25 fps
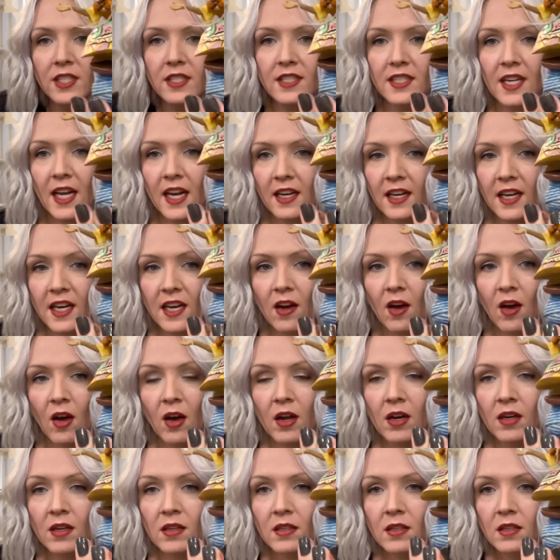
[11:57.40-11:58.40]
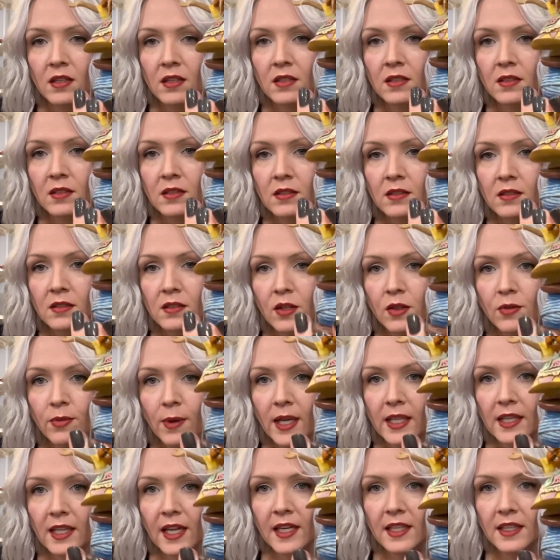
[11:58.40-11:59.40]
standing on
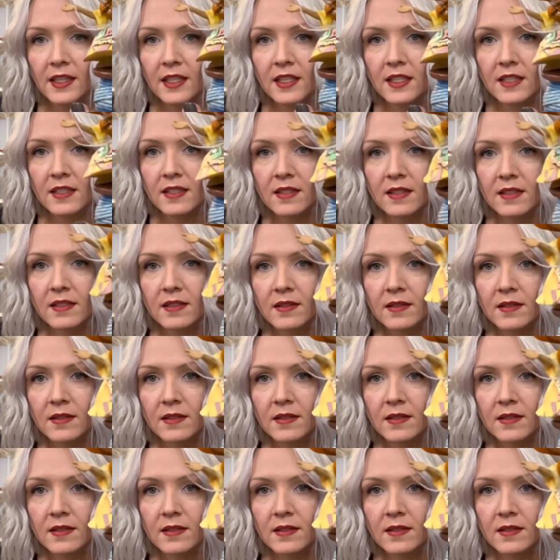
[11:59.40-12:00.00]
thread like this?